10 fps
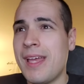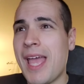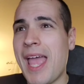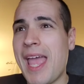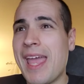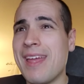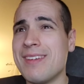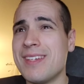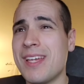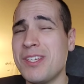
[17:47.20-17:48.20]

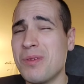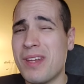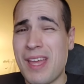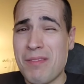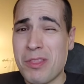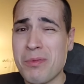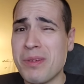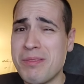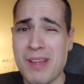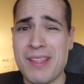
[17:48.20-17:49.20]
And you can have
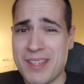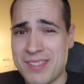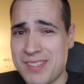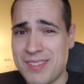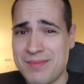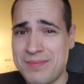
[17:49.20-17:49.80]
3 relics.